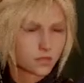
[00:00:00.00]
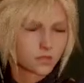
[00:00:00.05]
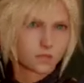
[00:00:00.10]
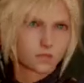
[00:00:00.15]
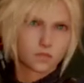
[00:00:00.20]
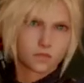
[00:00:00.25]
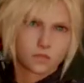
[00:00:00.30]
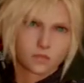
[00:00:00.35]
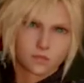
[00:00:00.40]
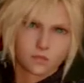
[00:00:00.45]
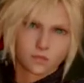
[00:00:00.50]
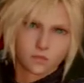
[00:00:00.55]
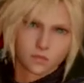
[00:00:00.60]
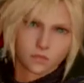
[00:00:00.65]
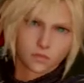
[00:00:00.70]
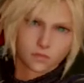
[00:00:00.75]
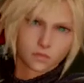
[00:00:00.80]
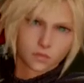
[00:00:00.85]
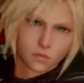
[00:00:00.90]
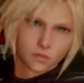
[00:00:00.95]

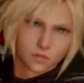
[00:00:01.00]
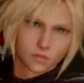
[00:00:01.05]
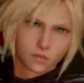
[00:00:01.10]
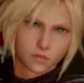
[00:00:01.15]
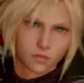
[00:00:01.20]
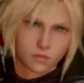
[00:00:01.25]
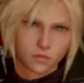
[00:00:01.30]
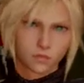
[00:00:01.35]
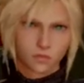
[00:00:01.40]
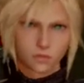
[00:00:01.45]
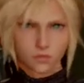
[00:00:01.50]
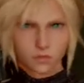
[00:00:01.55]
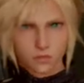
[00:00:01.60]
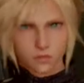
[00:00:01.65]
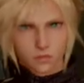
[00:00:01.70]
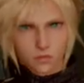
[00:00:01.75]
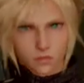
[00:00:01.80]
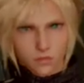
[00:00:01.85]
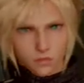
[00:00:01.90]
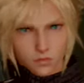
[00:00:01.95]

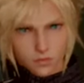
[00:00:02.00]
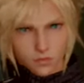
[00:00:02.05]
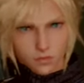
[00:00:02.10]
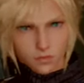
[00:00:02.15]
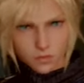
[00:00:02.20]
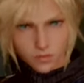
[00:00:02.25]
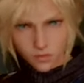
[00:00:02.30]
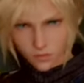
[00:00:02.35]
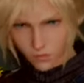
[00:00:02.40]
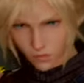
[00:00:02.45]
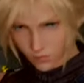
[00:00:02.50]
No one is speaking in this clip.